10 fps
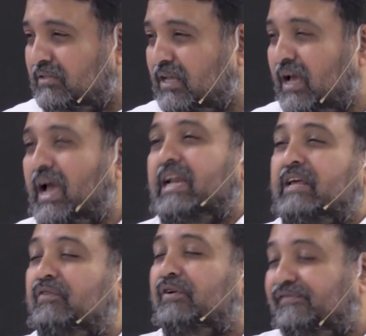and he would
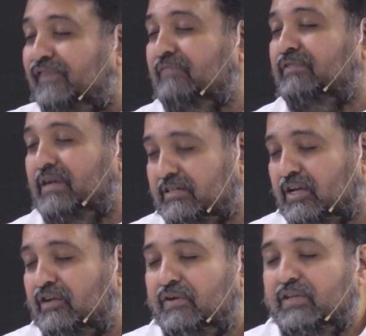favor us
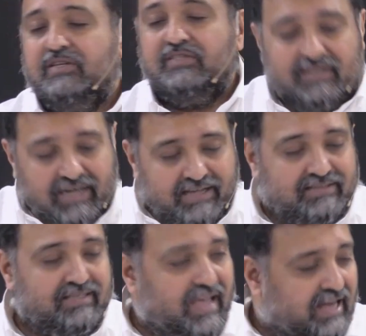with his grace
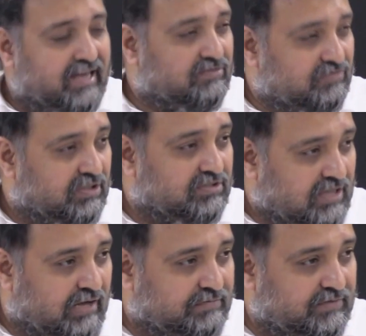and with his love.
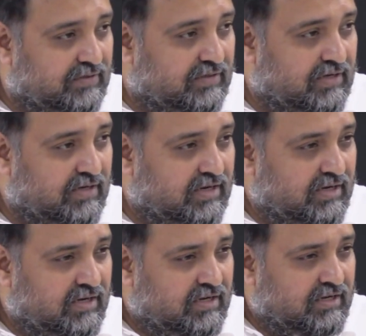
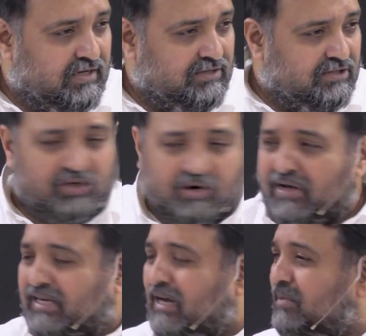The Torah
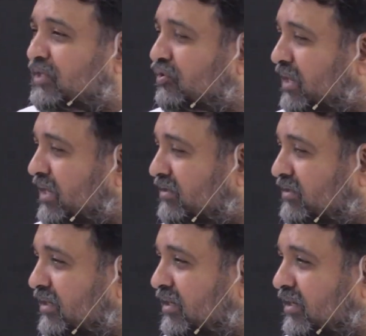coming to us,
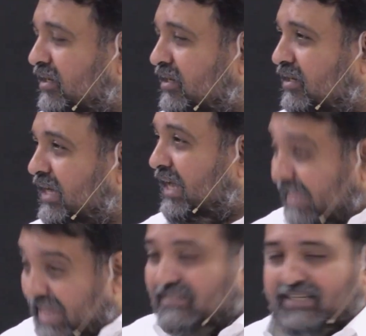
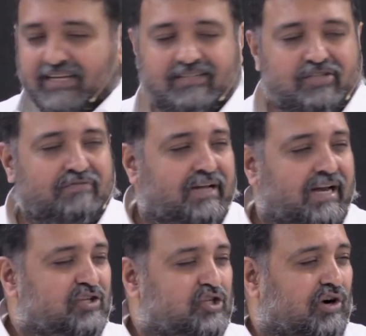yes, it is of great
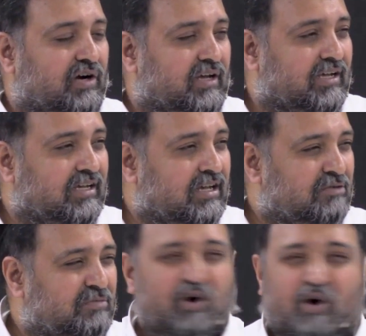joy, but
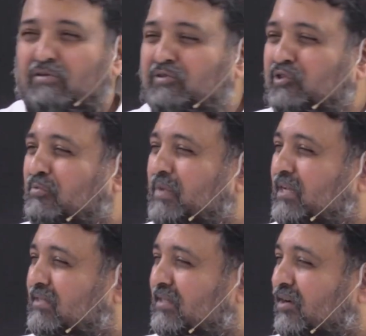it also
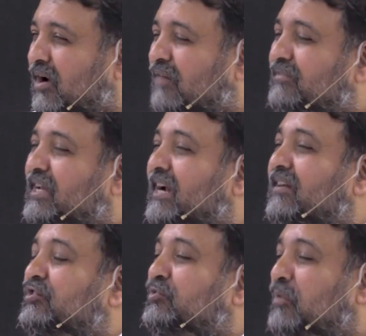means of great
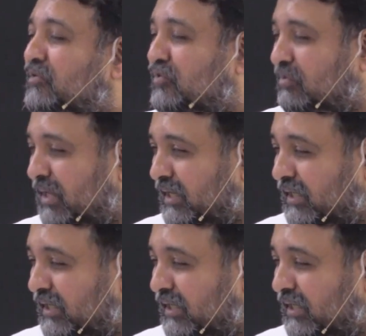responsibility.